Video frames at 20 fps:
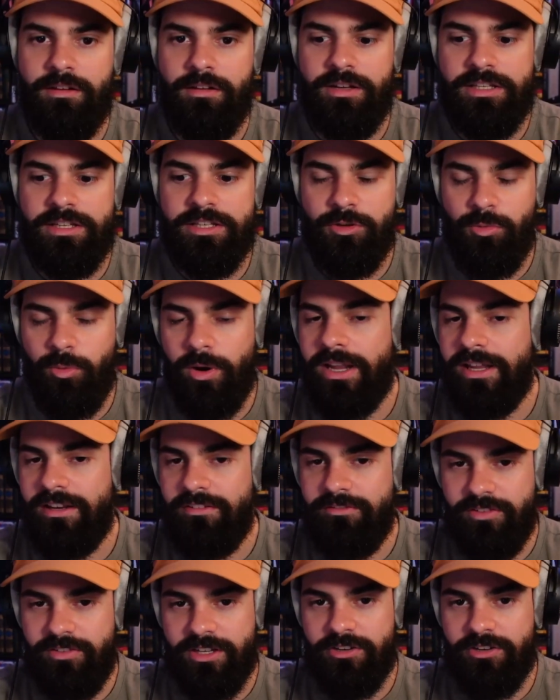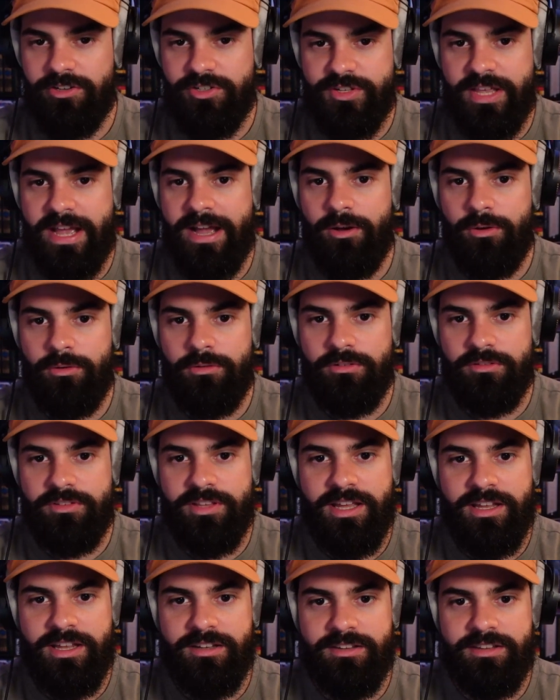Egwene figures out
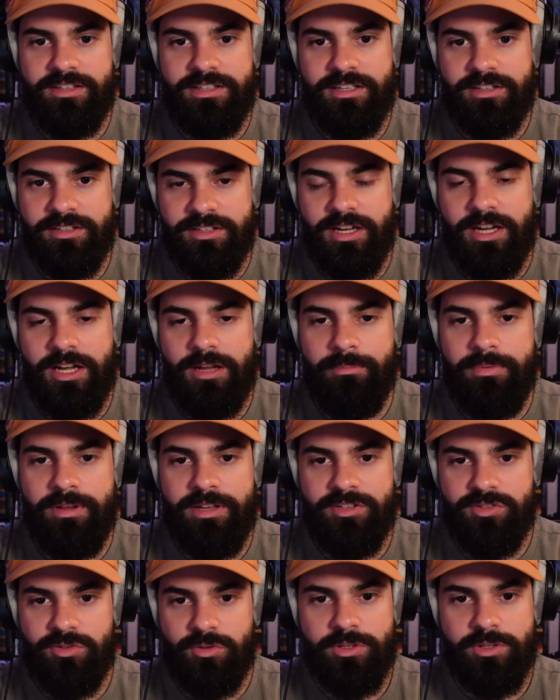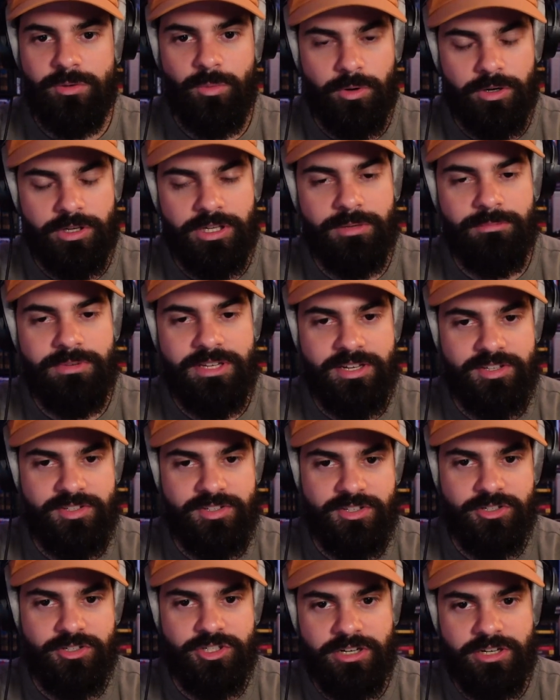that the Adam is only working because
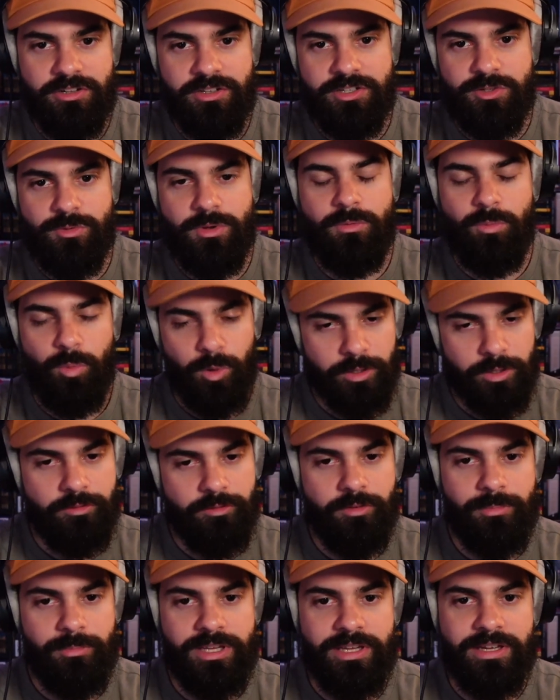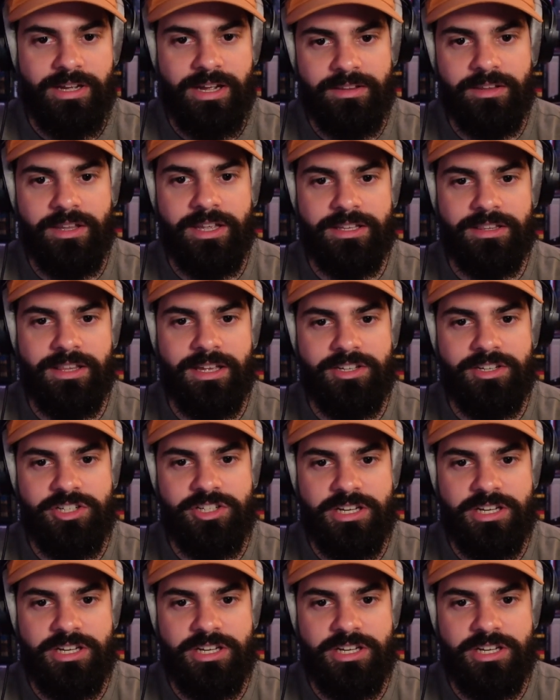their channeling as well, worked for me. I like that change.